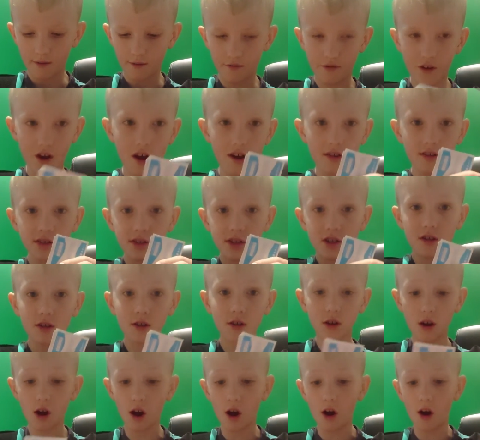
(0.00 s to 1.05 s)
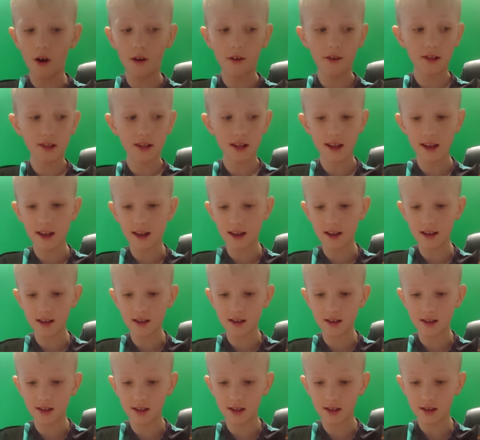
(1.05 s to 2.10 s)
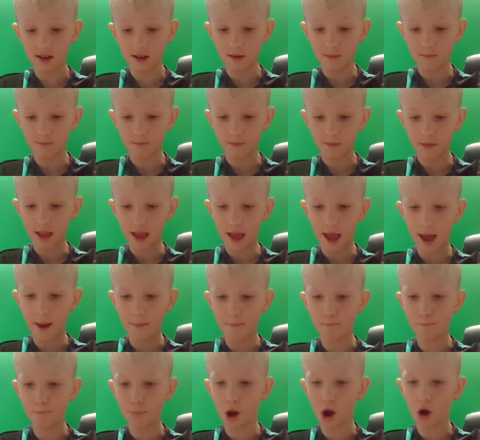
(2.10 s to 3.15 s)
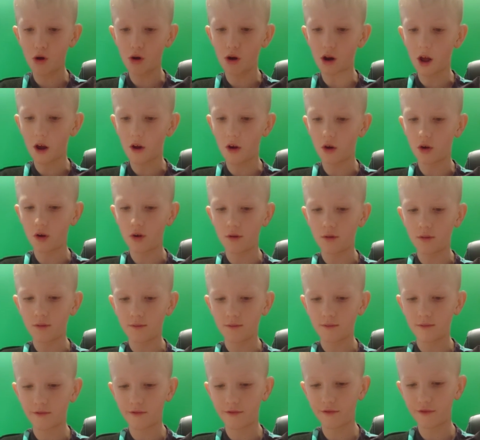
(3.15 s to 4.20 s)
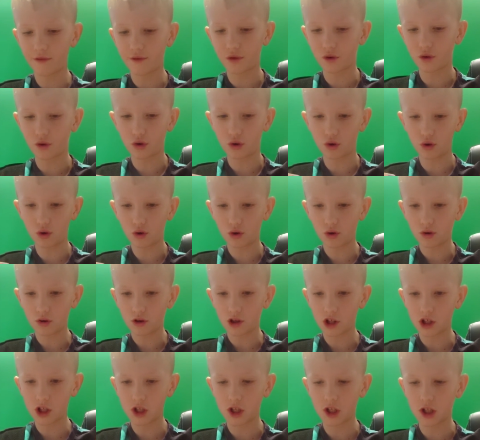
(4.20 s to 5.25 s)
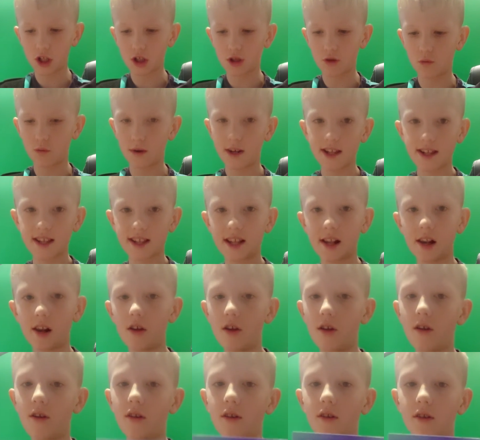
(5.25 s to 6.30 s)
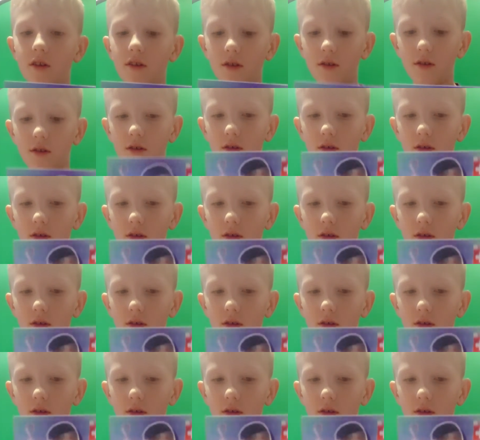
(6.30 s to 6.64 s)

First card is Embolo for Switzerland.